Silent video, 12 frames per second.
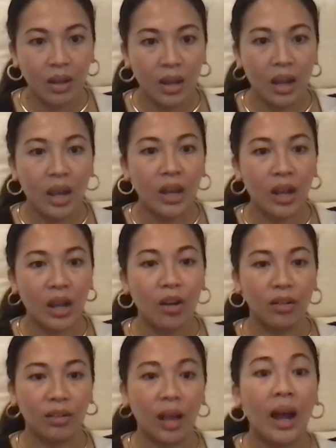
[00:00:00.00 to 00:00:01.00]
in
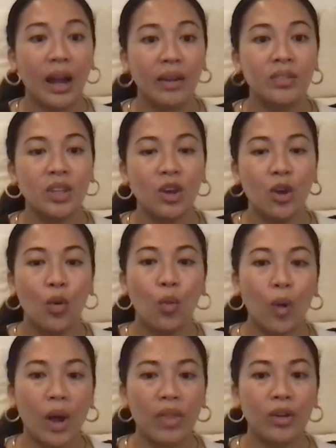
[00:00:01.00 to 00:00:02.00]
our lives,
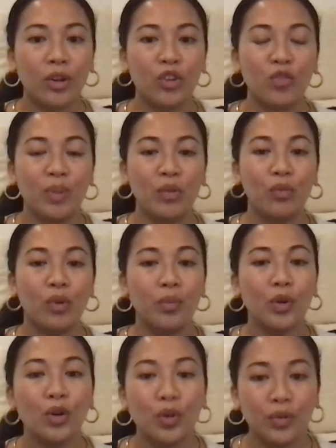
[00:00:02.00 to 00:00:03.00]
whether you've been
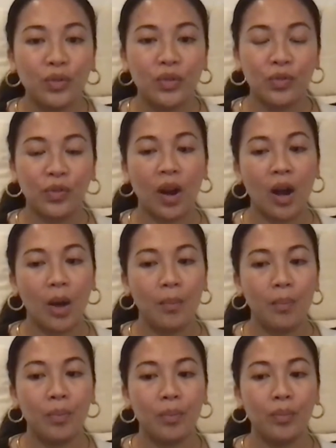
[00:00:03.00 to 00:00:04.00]
removed
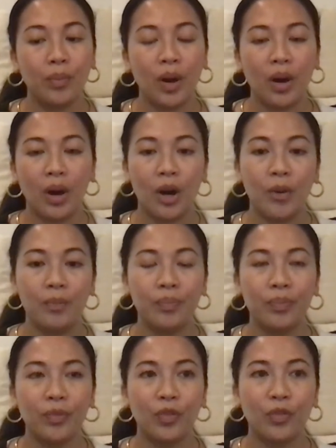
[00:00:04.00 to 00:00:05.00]
from
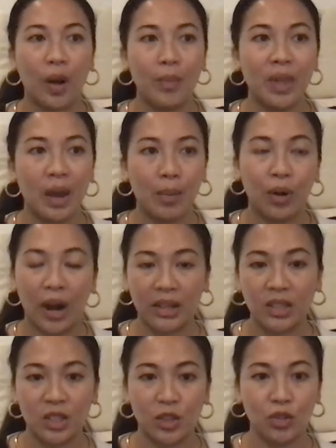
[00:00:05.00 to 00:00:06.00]
that
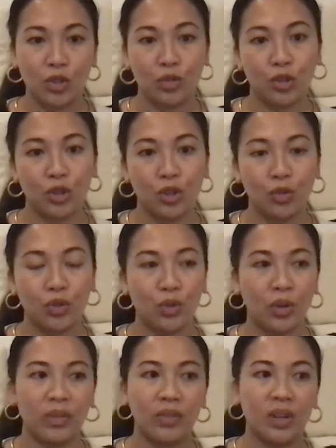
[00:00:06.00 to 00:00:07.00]
practice due to
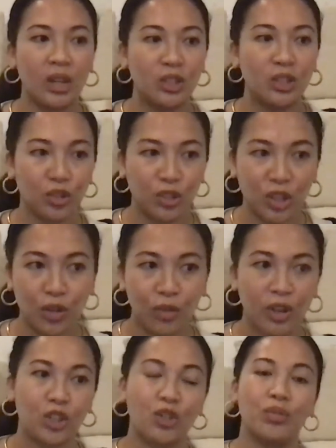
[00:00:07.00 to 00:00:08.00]
sort of an
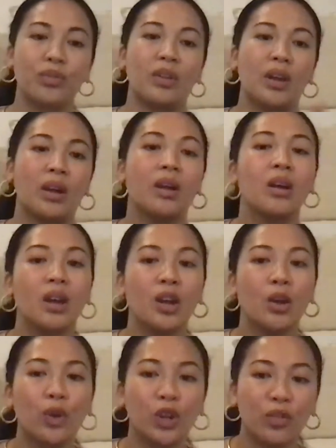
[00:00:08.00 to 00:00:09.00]
intergenerational thing
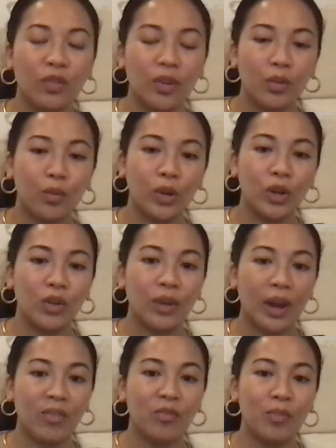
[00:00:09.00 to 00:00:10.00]
when you've
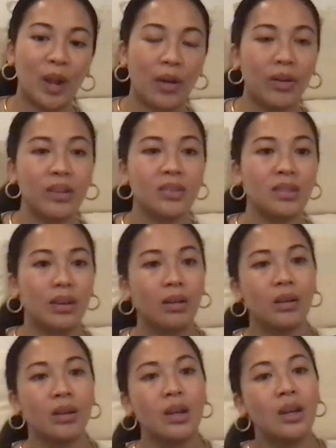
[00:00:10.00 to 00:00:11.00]
had parents
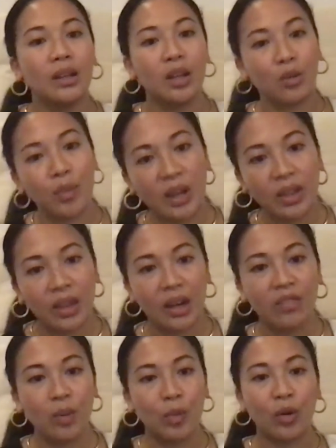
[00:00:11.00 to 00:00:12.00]
like me that
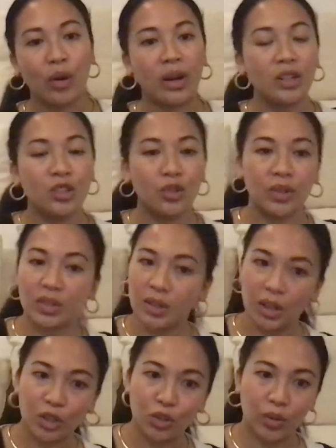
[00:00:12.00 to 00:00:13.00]
have immigrated to this
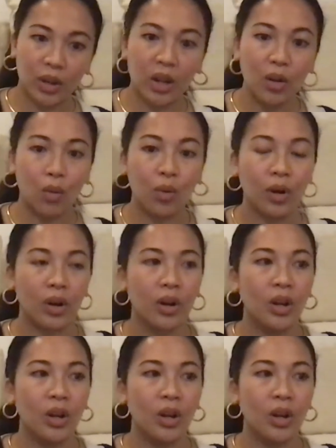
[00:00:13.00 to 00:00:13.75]
country, or